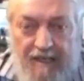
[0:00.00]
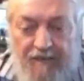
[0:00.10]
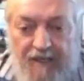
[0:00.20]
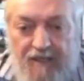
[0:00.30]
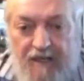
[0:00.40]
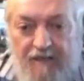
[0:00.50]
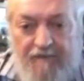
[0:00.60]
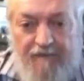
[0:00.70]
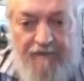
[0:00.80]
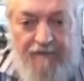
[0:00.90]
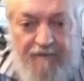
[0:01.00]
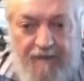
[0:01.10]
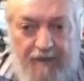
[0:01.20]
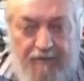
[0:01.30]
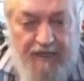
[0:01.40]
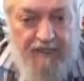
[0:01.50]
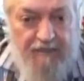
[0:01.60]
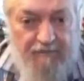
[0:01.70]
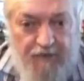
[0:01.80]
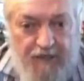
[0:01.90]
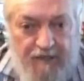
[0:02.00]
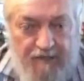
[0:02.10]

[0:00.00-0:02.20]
he's got a reason for it,